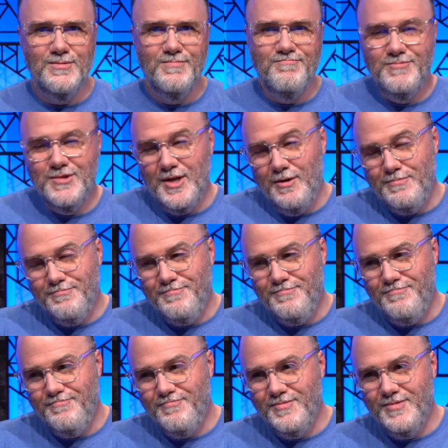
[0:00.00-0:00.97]
So
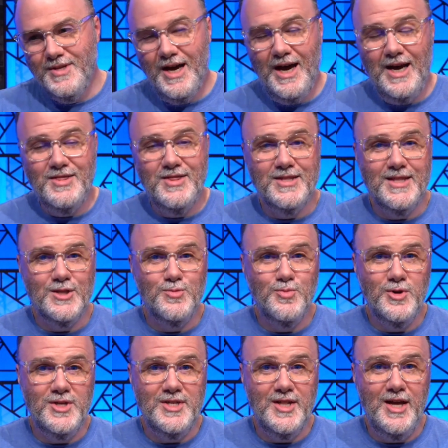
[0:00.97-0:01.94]
I think that's
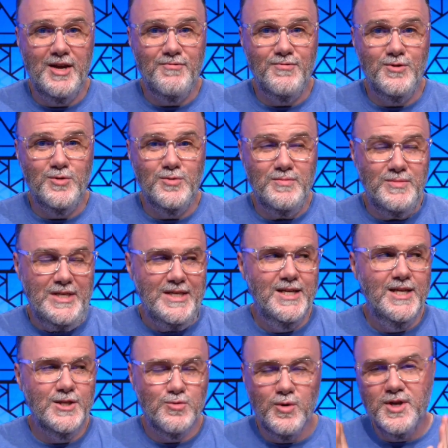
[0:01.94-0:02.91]
pretty delightful, and
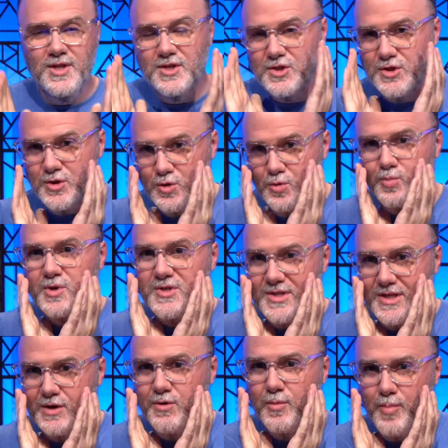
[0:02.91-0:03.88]
it's one of the super
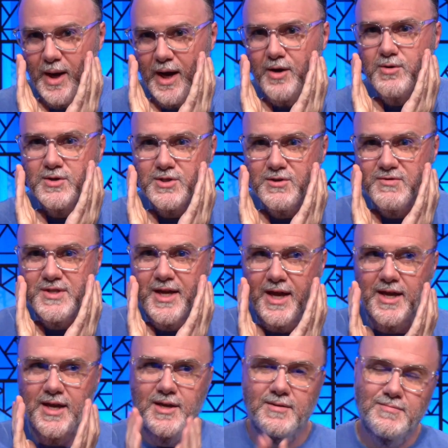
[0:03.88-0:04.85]
secret powers of Snagit.